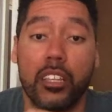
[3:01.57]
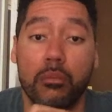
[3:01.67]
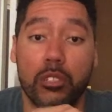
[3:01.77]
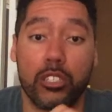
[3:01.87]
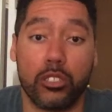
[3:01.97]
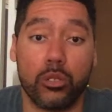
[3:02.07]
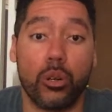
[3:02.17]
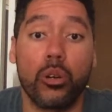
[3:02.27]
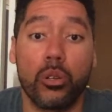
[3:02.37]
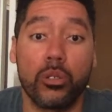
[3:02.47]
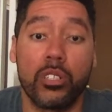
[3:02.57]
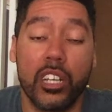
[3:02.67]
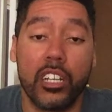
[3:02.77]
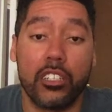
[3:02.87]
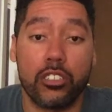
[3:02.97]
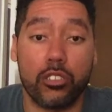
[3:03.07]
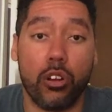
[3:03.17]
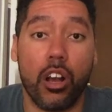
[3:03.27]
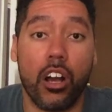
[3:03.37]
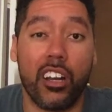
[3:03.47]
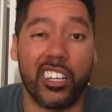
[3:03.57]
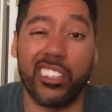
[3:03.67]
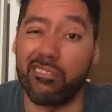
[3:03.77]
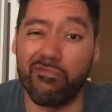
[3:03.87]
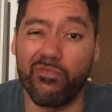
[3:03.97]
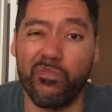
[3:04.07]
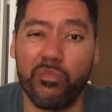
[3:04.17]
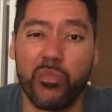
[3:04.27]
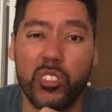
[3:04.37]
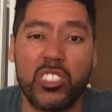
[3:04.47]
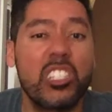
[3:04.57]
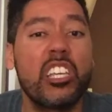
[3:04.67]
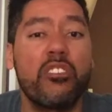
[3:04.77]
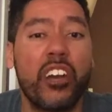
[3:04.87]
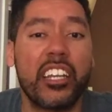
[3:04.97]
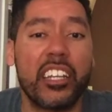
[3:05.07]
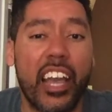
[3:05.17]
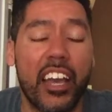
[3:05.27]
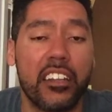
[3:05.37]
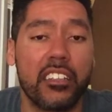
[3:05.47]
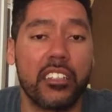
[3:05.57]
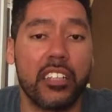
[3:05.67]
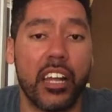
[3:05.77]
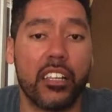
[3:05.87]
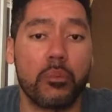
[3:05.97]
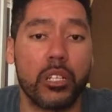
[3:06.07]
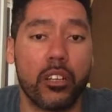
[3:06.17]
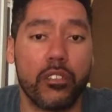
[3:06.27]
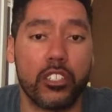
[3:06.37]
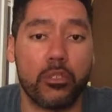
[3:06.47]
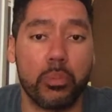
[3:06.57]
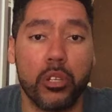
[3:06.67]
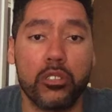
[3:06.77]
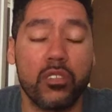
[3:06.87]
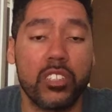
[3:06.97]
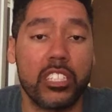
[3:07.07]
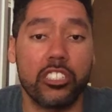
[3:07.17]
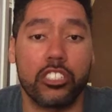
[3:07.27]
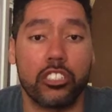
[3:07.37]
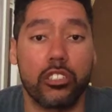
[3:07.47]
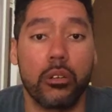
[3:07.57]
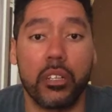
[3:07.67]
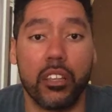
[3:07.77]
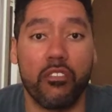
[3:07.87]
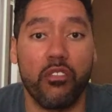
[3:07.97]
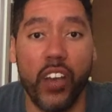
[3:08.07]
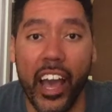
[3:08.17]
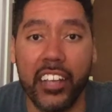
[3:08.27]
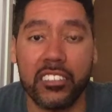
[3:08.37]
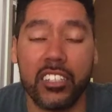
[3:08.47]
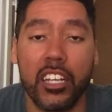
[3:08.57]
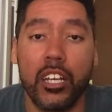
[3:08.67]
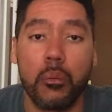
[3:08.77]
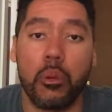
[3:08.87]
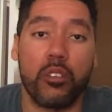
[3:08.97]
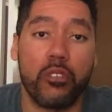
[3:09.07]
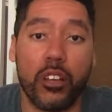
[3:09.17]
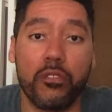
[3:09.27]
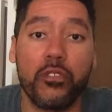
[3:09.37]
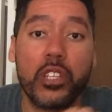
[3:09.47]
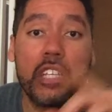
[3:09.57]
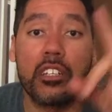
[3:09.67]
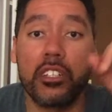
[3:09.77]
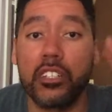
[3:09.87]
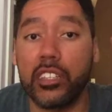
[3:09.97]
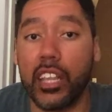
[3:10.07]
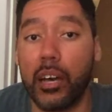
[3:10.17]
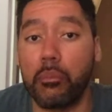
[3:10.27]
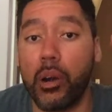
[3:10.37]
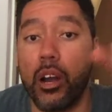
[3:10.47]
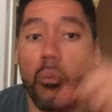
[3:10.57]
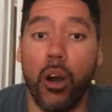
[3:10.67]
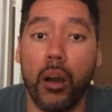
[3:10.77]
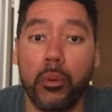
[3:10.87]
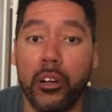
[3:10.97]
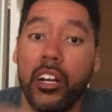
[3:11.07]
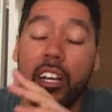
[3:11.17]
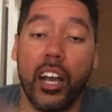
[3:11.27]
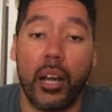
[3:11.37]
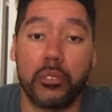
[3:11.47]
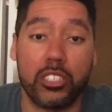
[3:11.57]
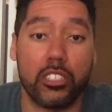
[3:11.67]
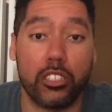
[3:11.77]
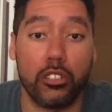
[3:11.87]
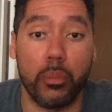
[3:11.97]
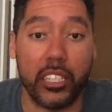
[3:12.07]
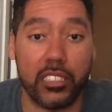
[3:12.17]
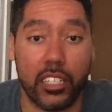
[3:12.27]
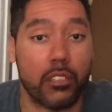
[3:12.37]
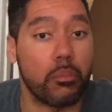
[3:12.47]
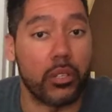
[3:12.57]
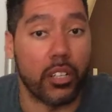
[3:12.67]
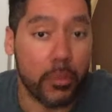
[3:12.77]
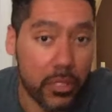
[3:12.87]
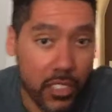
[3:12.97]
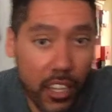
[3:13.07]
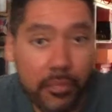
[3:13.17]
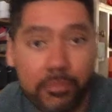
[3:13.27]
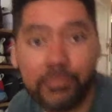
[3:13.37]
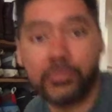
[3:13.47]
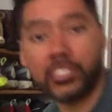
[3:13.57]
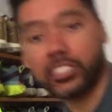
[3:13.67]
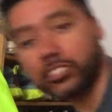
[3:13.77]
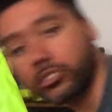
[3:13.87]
them controlled, strong, and see if I can add a little element of explosiveness just doing them fast. But if I feel that bar wobble, I'm just going to do my standard pull-ups, okay? Let's get